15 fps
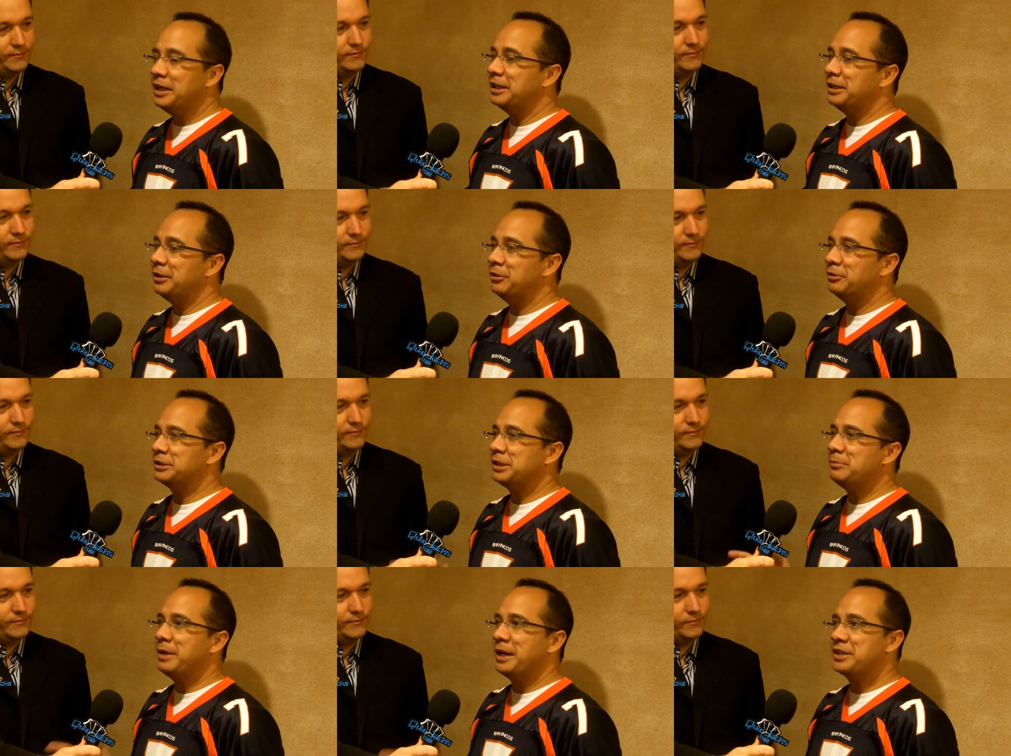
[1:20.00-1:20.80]
Speaker 1: uh,
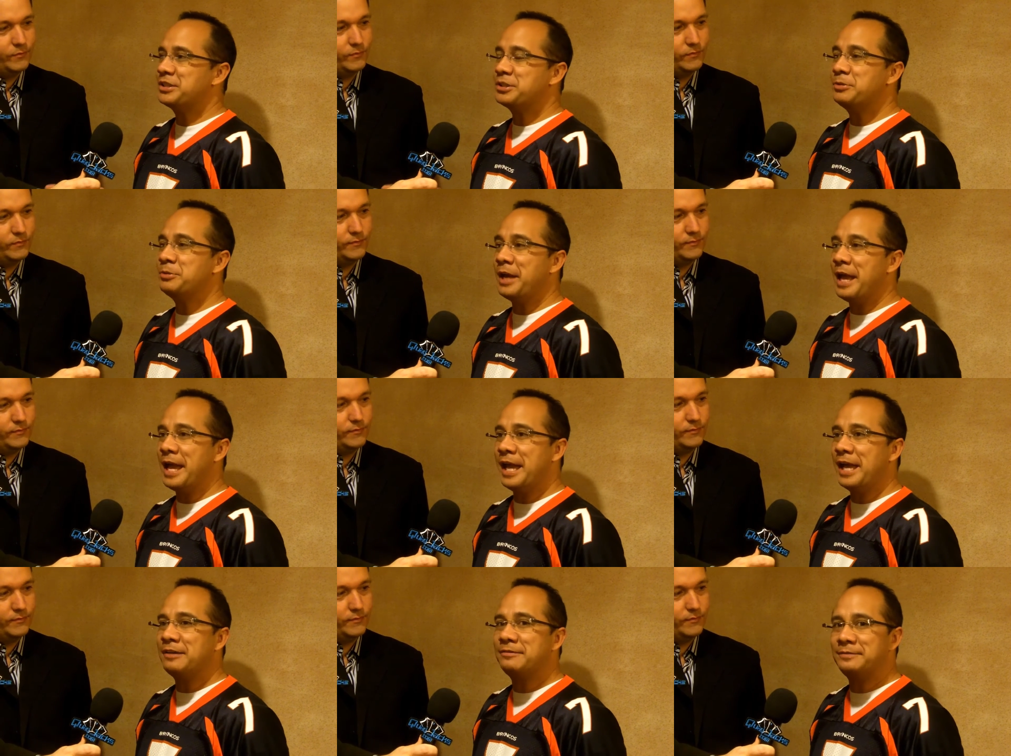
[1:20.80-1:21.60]
only minus two and
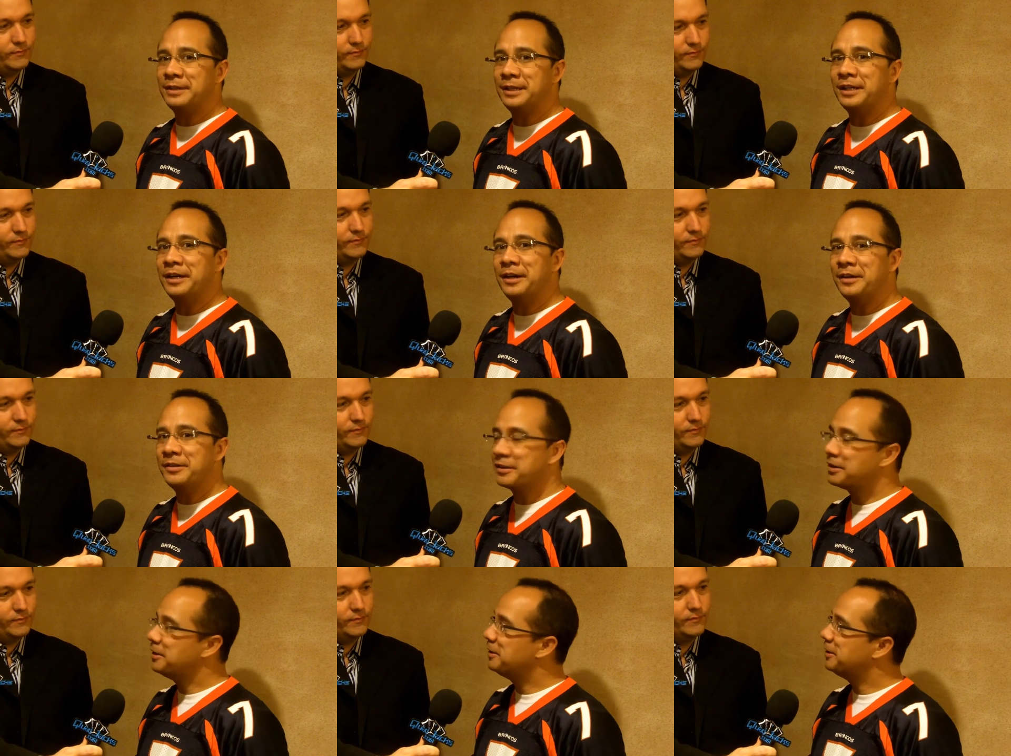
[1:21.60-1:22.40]
a half uh,
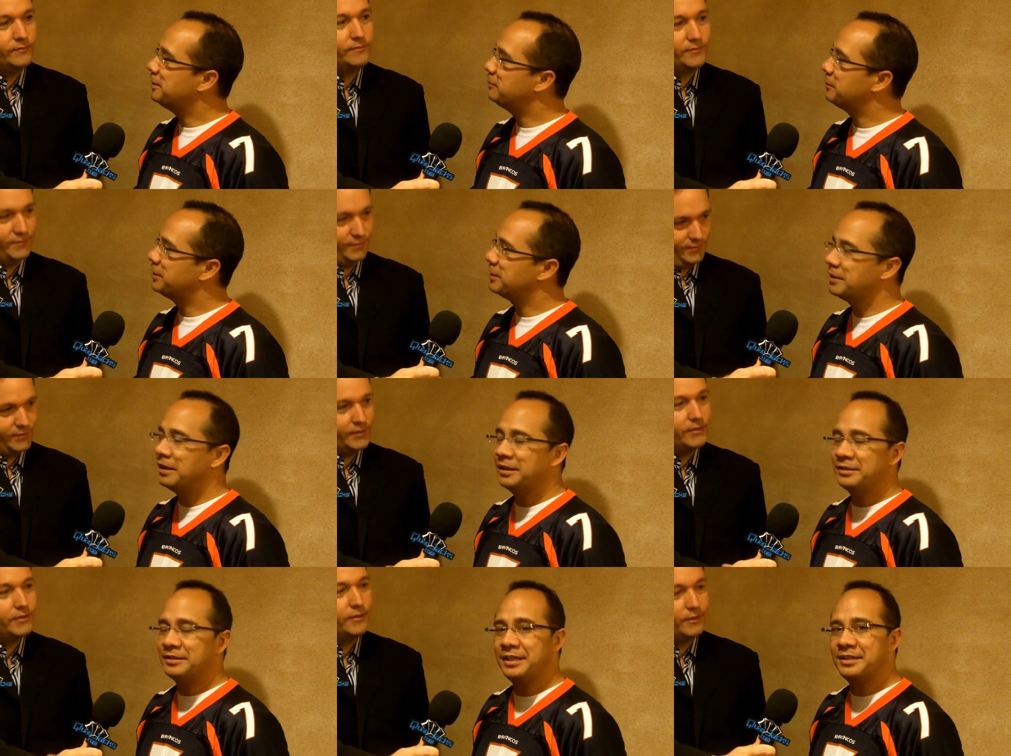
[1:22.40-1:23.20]
on the card for the
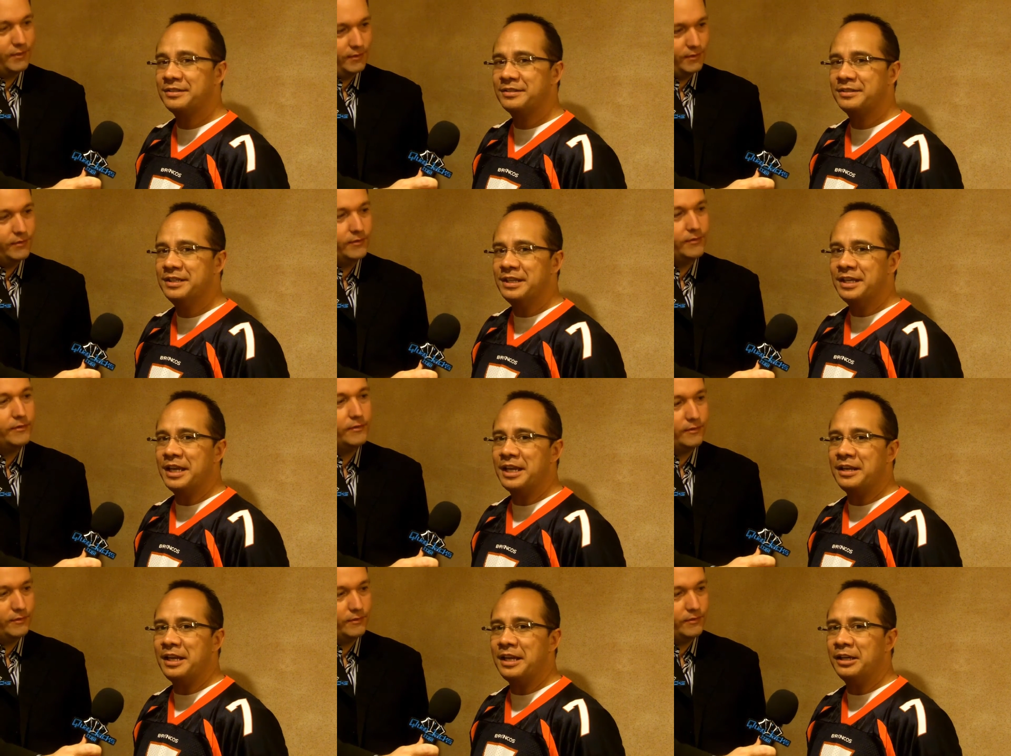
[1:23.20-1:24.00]
contest,
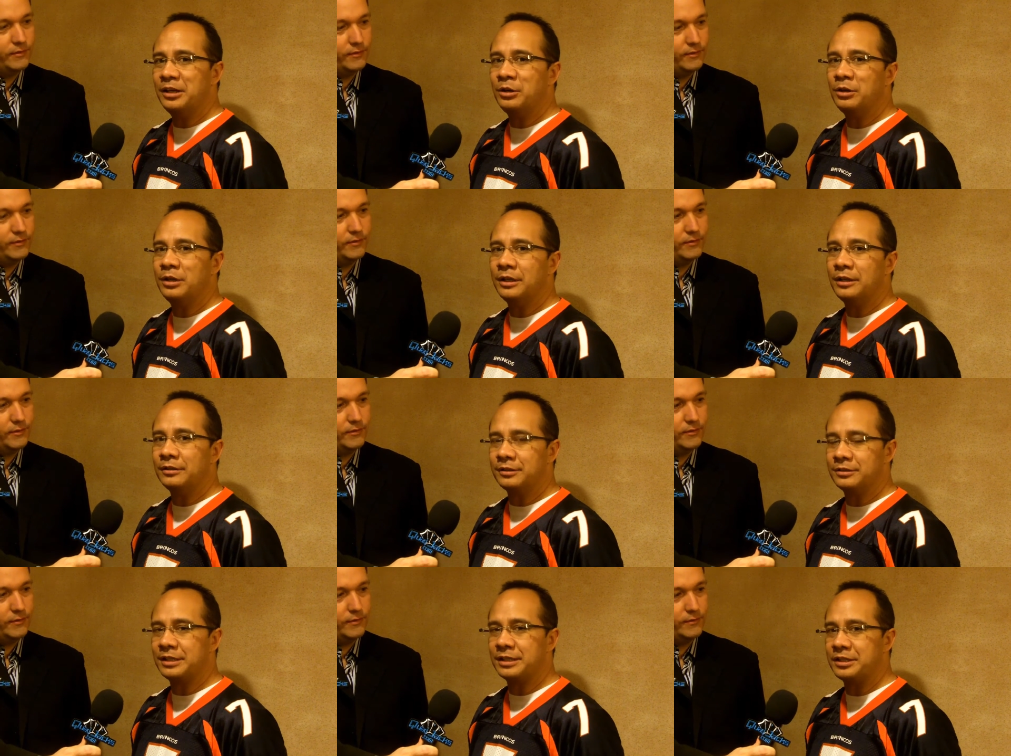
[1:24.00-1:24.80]
and now
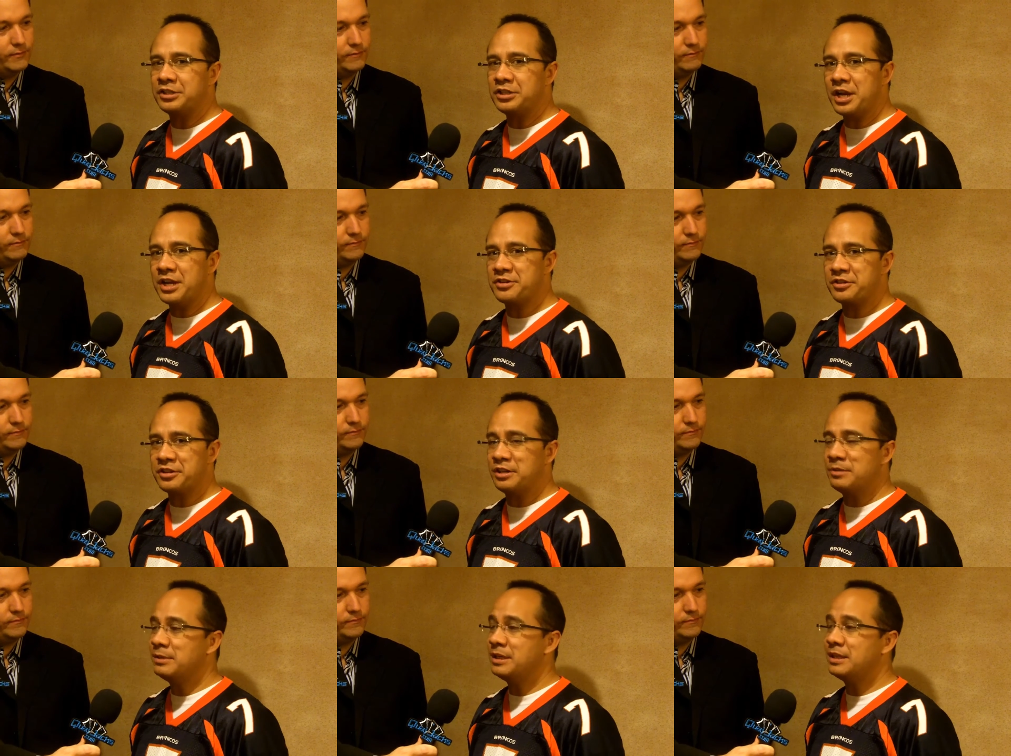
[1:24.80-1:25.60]
it looks like the Giants are
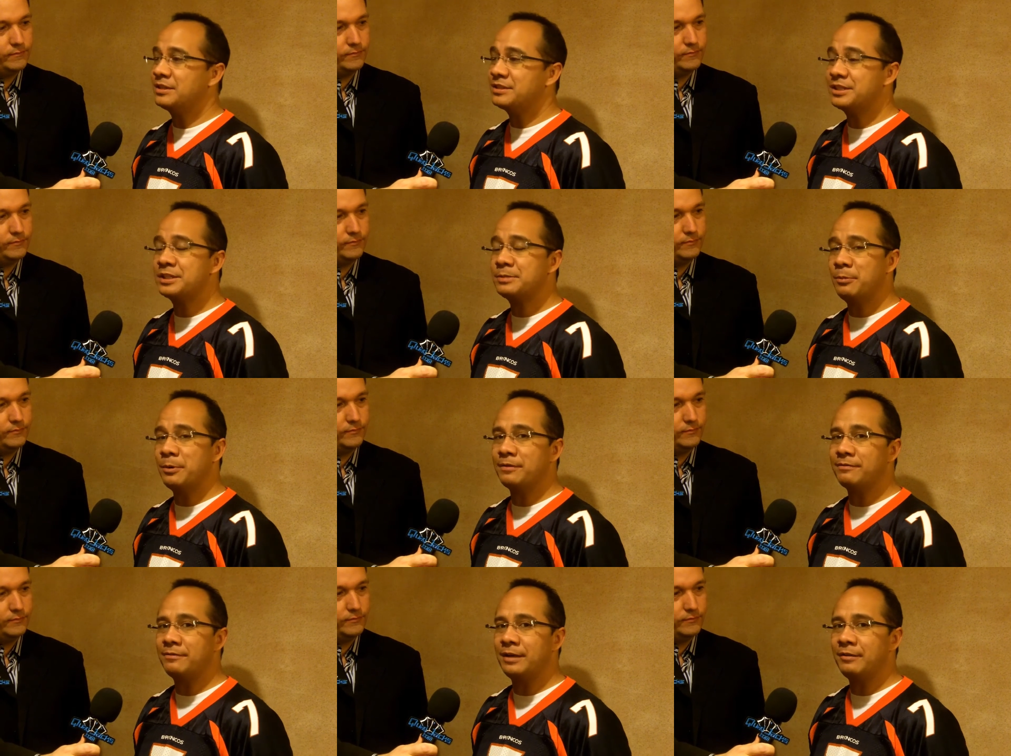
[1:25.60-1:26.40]
going to be a
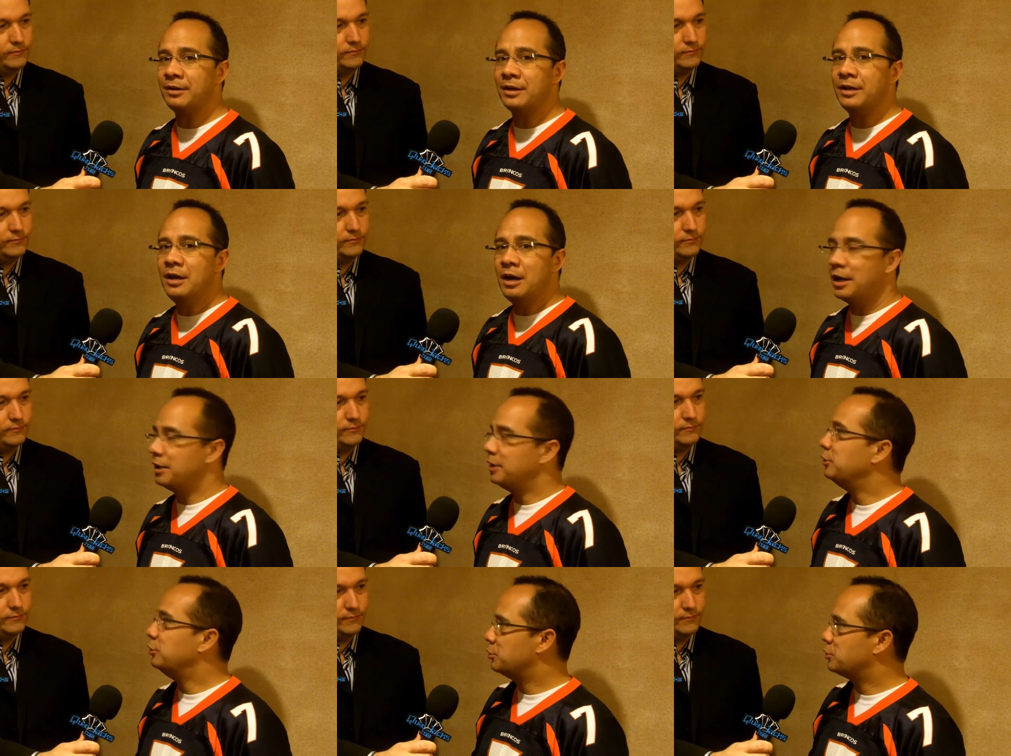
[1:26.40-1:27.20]
six-point favorite
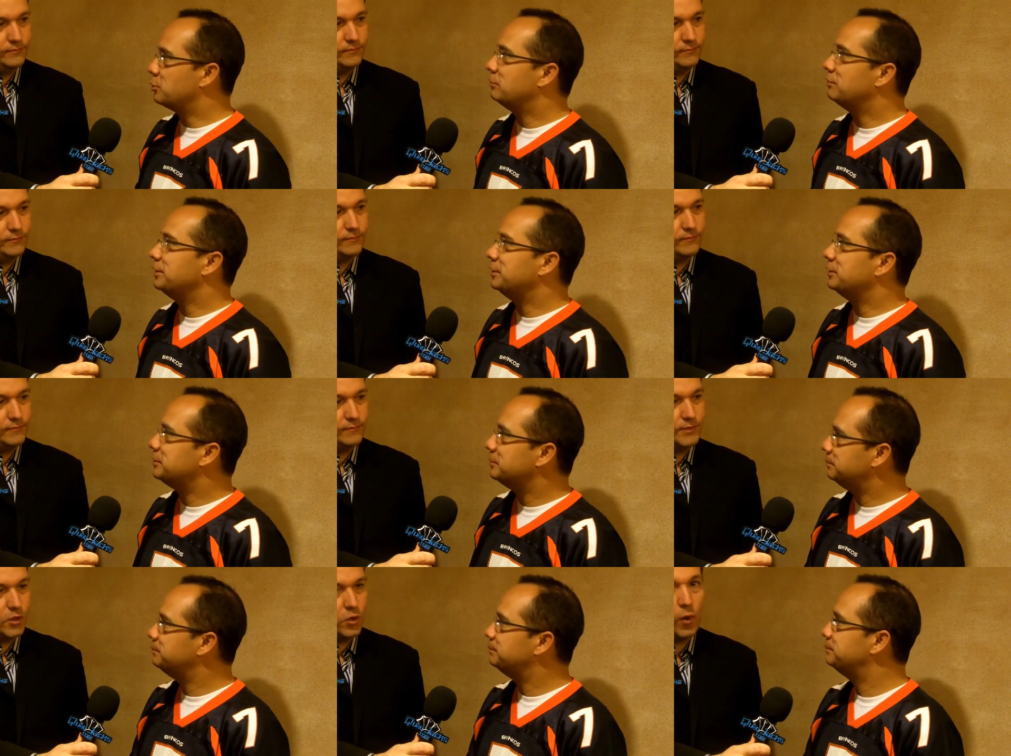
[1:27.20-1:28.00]
on a neutral field.
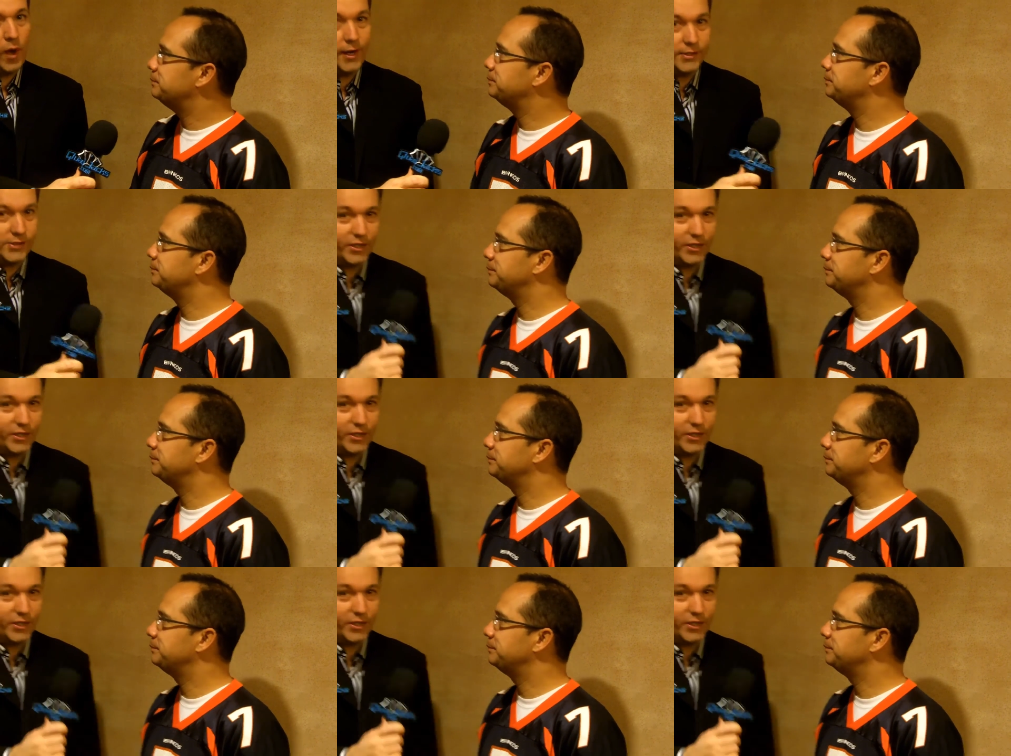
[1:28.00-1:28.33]
Quite a